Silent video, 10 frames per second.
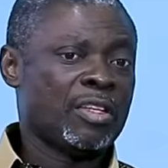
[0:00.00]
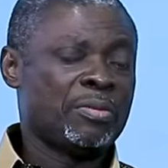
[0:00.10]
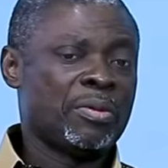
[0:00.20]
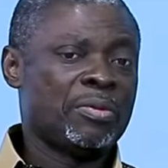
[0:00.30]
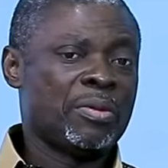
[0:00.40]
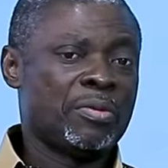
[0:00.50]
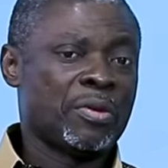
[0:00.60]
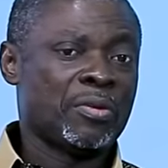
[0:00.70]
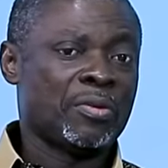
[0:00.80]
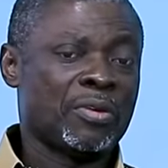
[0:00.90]
or the baby
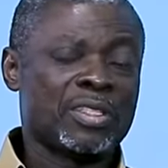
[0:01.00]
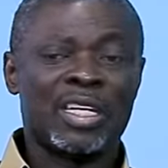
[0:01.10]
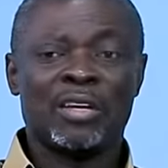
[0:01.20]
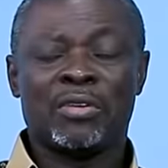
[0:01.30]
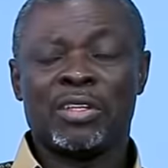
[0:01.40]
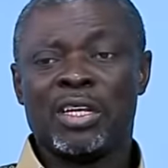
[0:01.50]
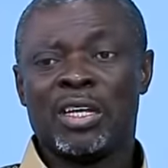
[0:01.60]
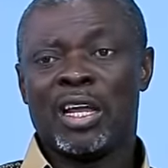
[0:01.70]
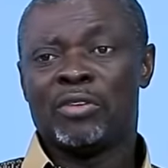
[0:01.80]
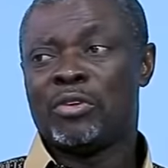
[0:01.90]
bro, or the or
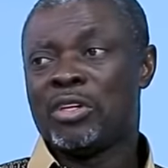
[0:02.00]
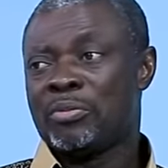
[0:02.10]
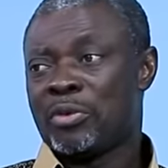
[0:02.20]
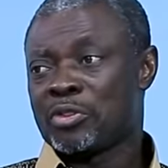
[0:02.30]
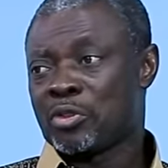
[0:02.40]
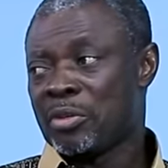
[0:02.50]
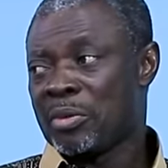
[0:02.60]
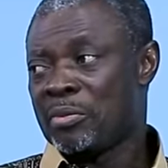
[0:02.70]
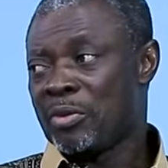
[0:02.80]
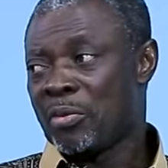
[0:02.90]
the a drone bro, sorry,
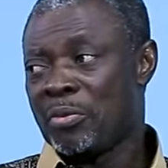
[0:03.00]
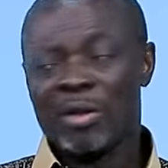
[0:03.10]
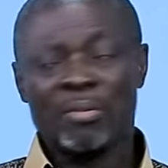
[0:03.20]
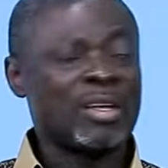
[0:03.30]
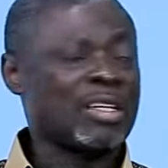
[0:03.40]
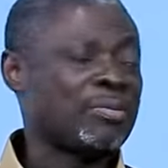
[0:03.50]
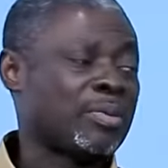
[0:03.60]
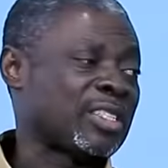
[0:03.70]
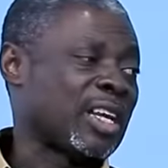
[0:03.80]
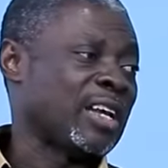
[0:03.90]
bro, a baby
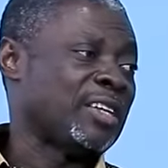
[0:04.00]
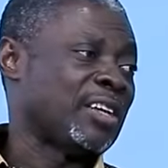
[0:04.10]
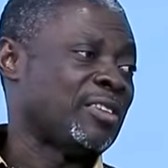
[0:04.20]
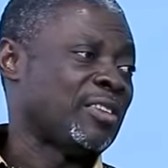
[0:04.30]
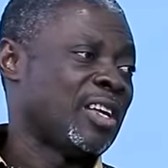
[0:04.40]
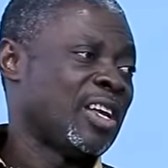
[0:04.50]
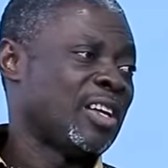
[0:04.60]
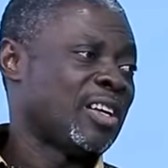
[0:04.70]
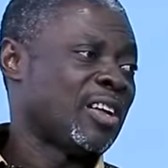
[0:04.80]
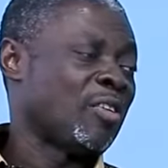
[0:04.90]
pressure area.
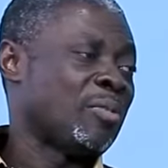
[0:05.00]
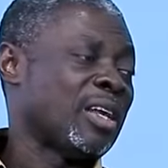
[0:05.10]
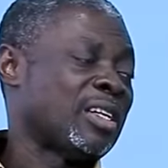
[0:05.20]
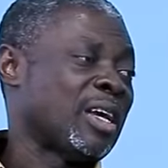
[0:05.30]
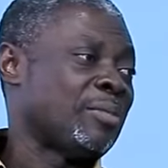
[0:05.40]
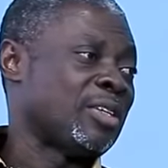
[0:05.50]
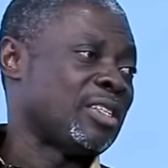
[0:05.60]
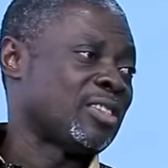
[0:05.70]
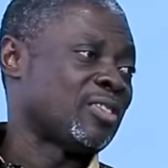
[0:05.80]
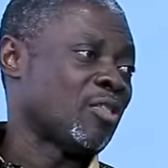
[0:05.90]
No more
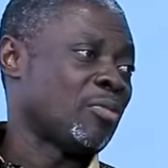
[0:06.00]
diabetes, no